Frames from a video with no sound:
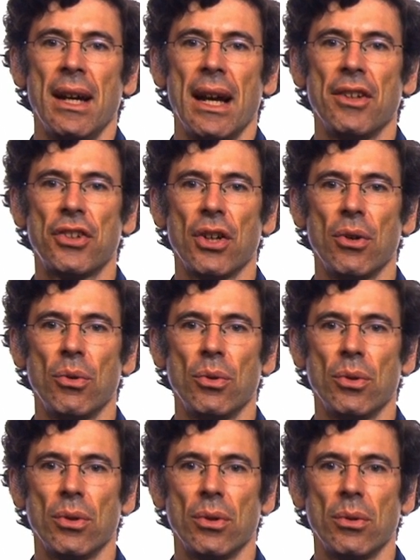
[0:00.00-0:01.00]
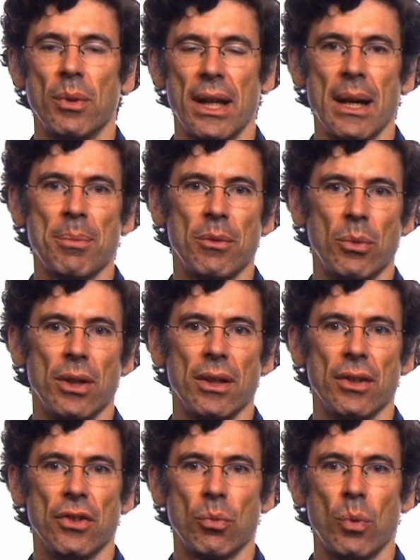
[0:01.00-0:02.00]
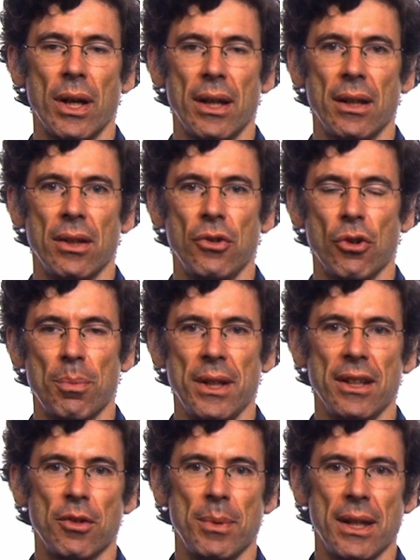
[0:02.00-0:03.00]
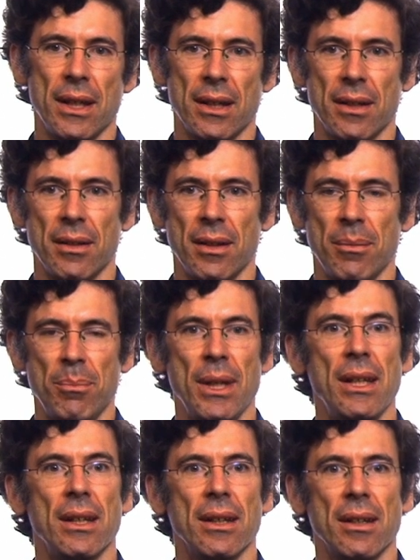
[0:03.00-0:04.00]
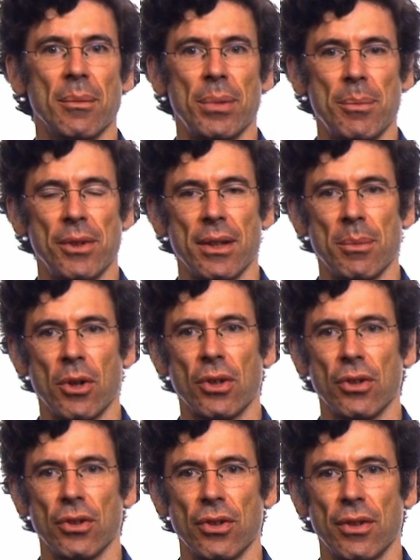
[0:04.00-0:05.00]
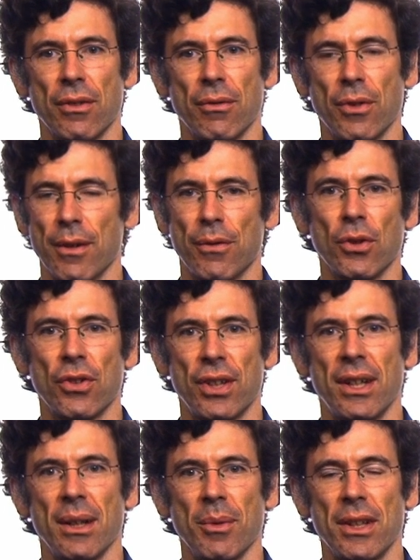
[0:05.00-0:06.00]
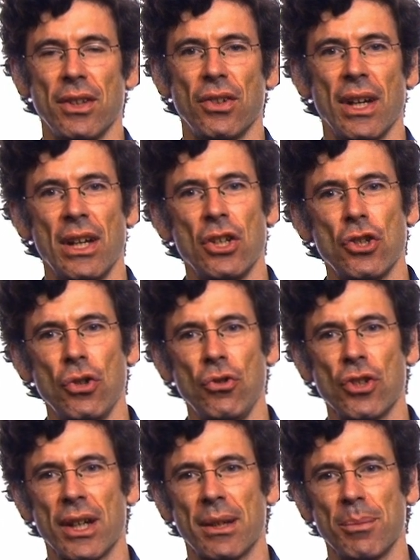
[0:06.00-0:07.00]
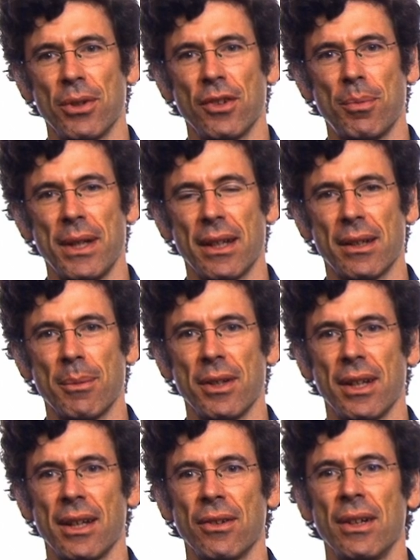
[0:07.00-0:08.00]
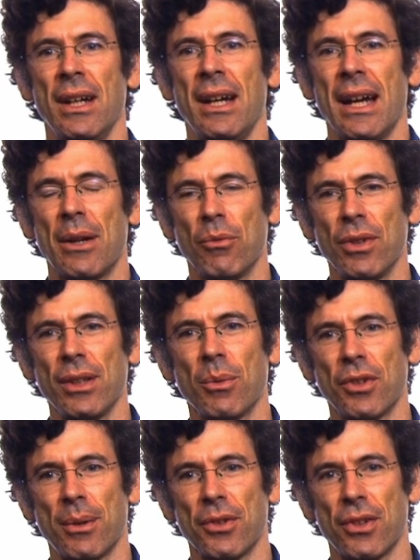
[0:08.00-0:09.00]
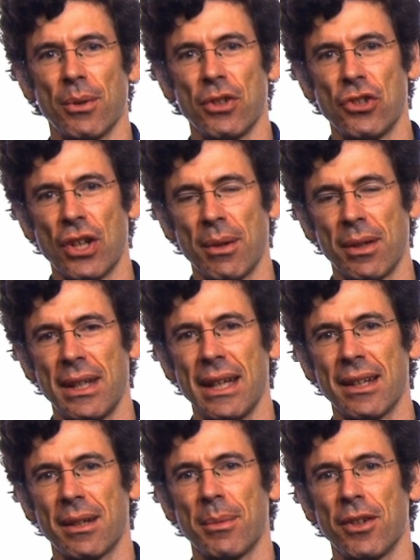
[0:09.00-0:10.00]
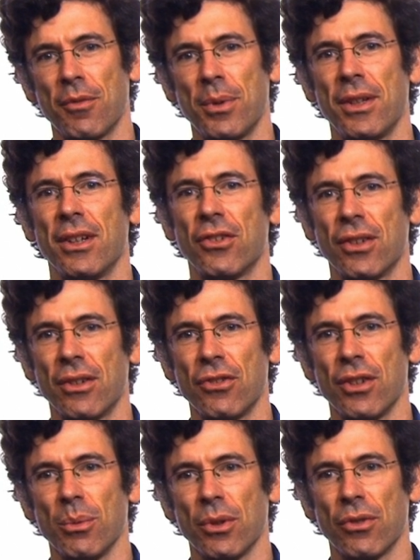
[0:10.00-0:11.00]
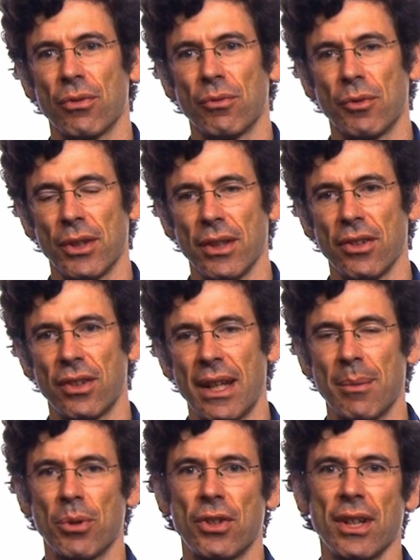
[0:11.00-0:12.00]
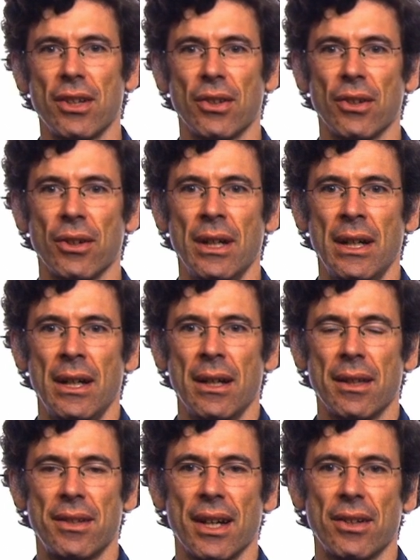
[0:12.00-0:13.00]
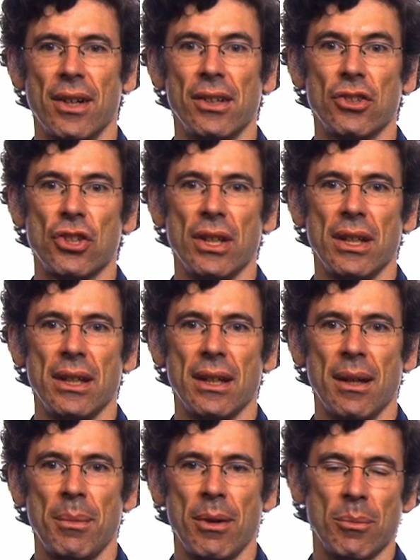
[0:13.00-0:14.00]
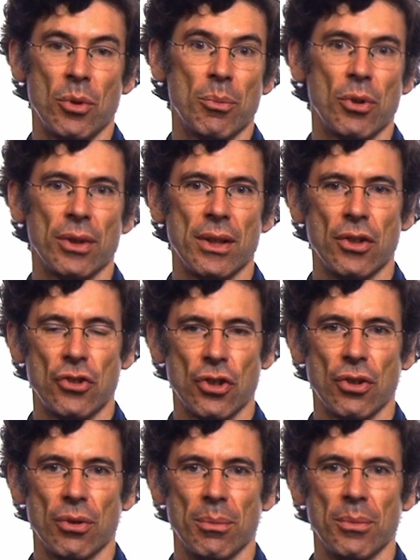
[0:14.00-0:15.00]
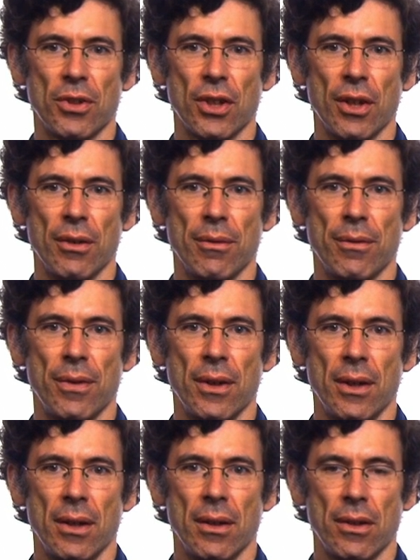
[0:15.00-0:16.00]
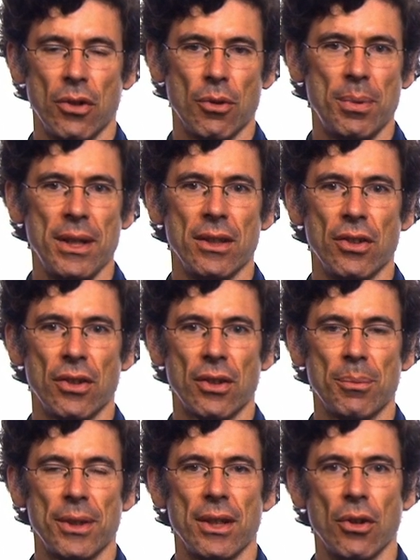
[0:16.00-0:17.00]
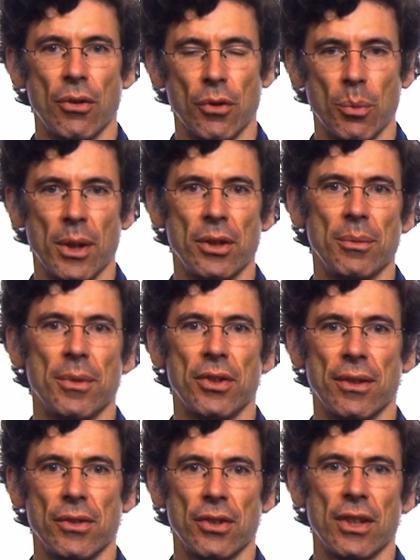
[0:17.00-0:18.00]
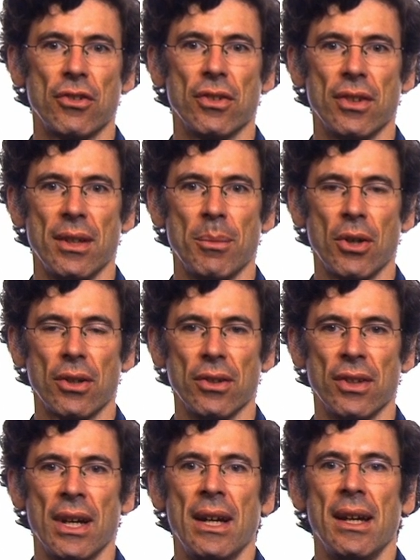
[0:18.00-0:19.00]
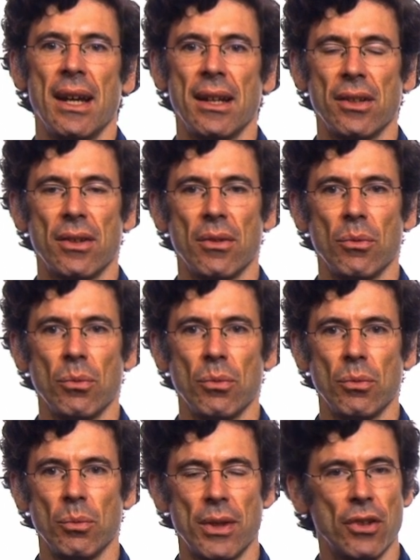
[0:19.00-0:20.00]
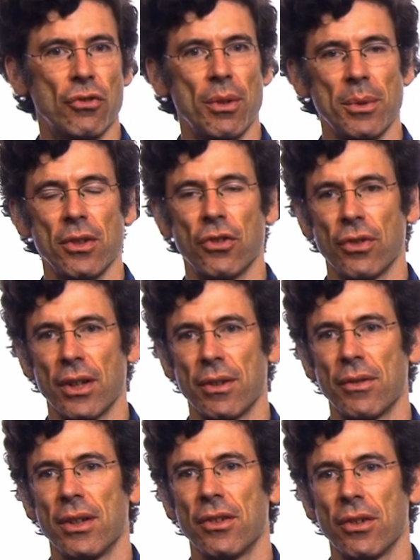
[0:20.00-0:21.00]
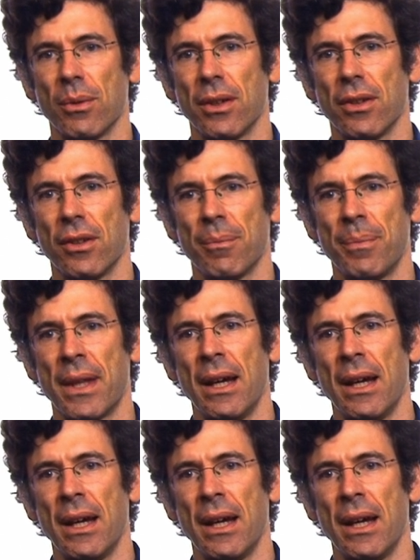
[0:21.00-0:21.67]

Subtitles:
And so what happened was when Europeans began meeting people in the Americas for the first time, right, these two giant components began coming together, and it really was almost as though a gigantic amount of potential energy was released. And in particular, the technology, and maybe more importantly, the germs of the Europeans completely overwhelmed the civilizations in the Americas, and with extremely destructive consequences.